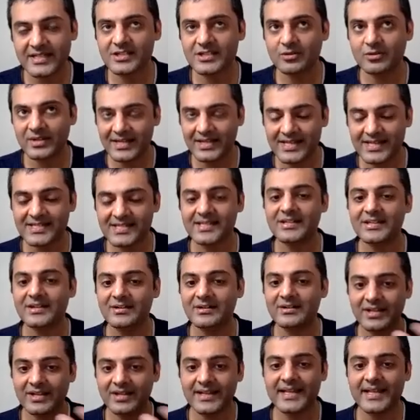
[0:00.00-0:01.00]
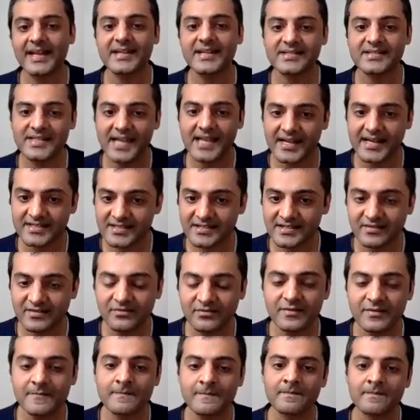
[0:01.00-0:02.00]
So it is an area that is active,
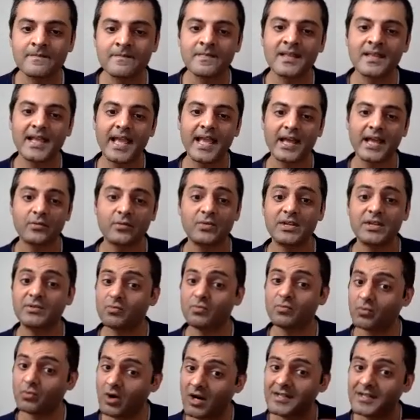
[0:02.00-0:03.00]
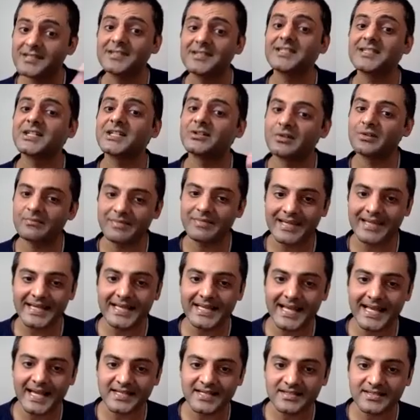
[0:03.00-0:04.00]
and we want it to remain
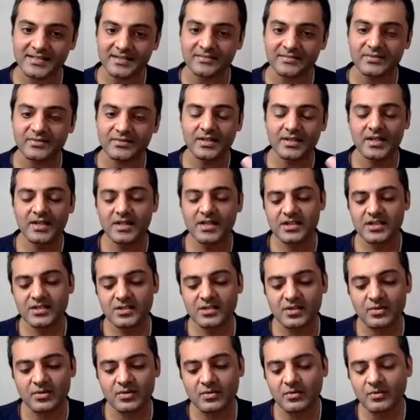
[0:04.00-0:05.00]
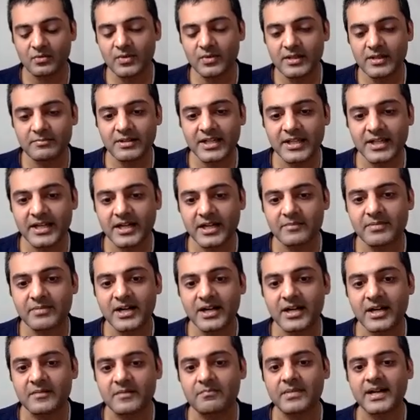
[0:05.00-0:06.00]
active. So we'll play our
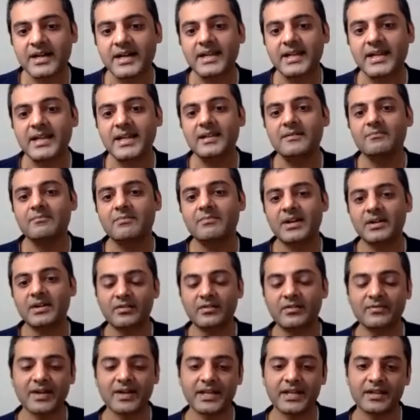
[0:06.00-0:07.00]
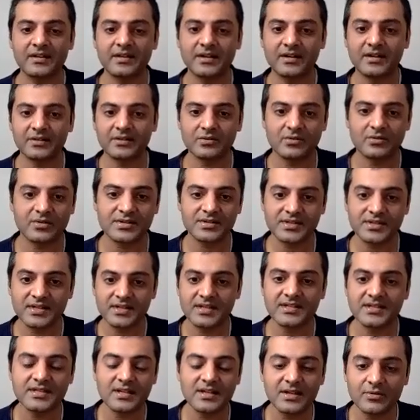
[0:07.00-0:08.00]
part by refining our course and
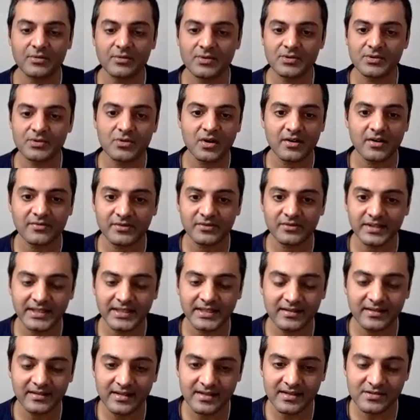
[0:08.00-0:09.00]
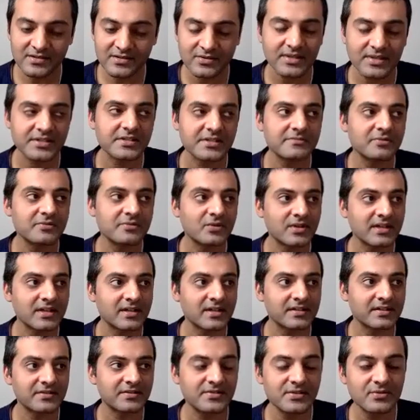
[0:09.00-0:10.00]
continuing to offer it, as well as supporting
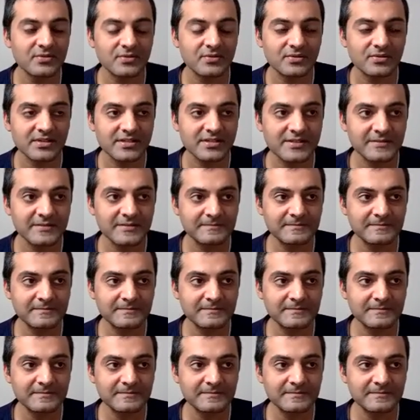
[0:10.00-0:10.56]
other schools.